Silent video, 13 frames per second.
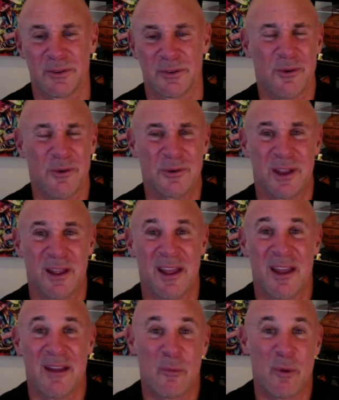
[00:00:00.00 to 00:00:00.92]
Huge.
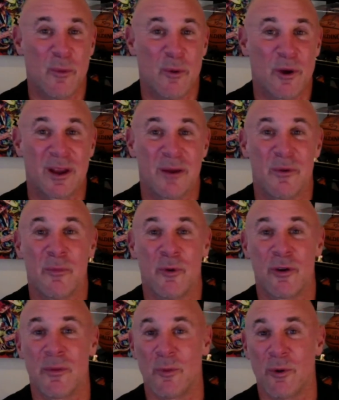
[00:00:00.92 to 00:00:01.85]
We're working with
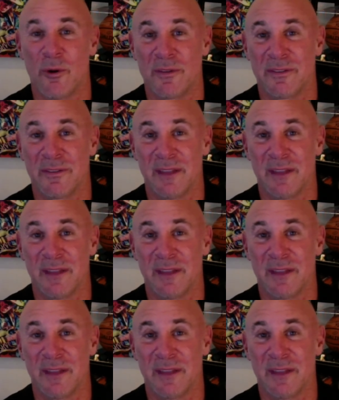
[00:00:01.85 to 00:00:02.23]
more and more